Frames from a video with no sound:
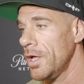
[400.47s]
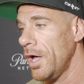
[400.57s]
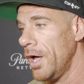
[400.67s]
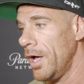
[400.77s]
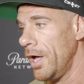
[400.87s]

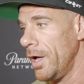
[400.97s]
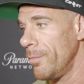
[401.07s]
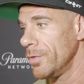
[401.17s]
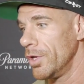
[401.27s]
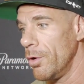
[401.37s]

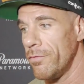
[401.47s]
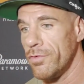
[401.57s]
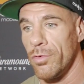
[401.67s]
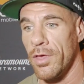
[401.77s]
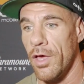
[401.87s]
You know, a
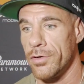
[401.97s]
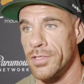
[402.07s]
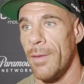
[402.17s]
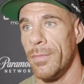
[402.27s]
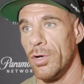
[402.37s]
few of the other
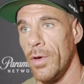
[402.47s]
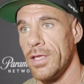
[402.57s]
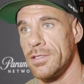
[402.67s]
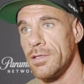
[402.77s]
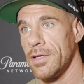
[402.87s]
top
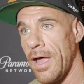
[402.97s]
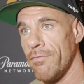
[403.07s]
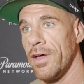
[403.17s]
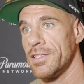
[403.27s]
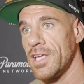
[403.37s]
middleweights have
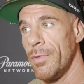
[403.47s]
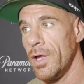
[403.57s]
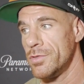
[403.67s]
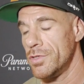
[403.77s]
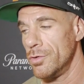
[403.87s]
fights coming
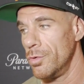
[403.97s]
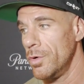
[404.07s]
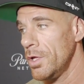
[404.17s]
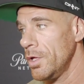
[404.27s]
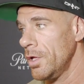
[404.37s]
up,
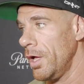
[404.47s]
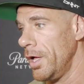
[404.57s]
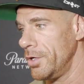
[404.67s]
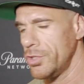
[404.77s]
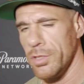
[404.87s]
too.
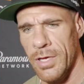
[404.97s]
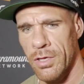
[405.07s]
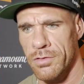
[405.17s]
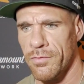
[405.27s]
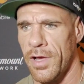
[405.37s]

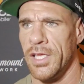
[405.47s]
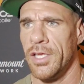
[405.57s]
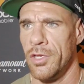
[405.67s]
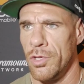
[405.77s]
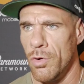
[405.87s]
Shlemenko's fighting
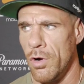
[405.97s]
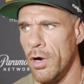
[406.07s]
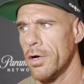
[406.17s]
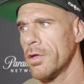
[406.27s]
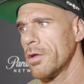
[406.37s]
in New York.